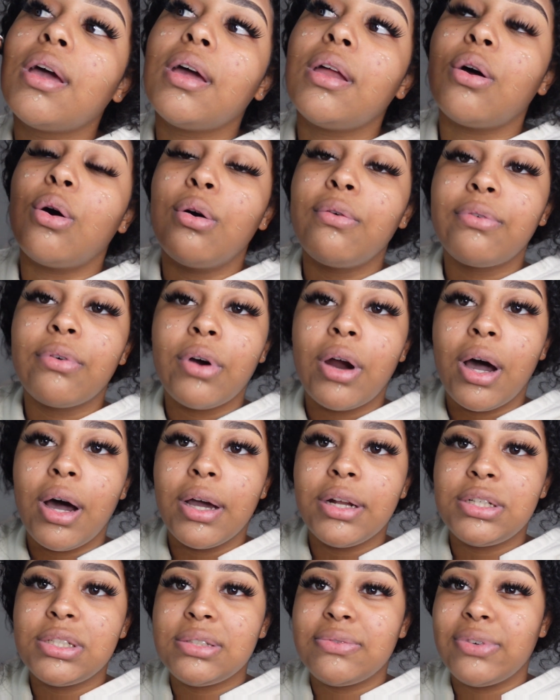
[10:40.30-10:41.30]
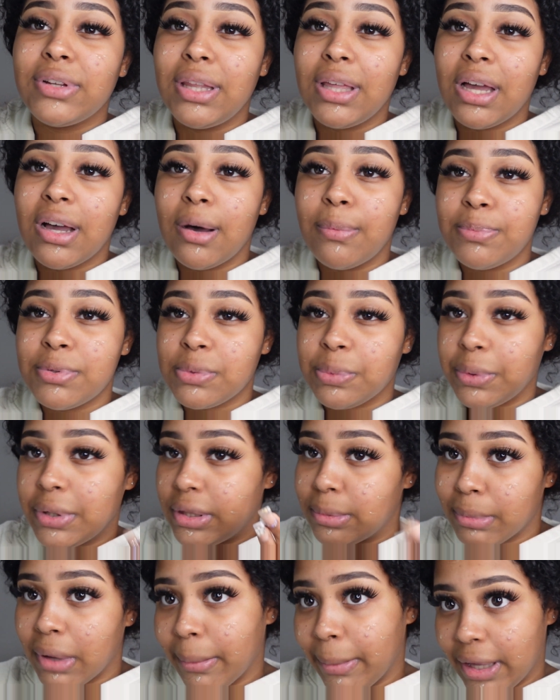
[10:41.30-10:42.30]
overall it just really helps
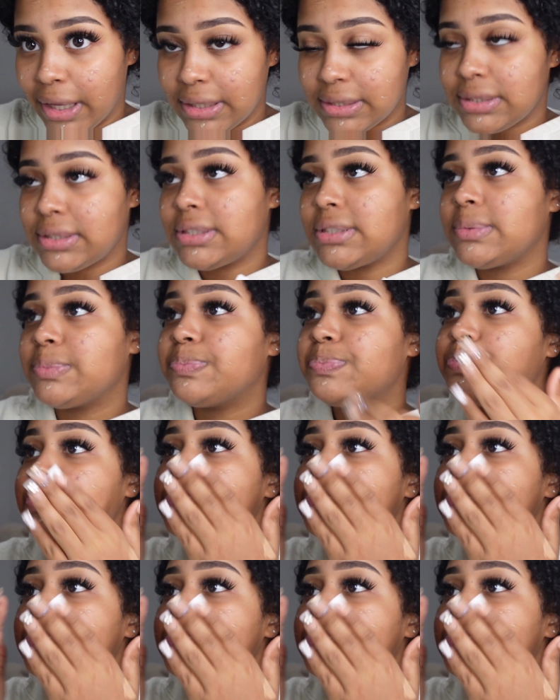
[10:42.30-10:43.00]
with my base.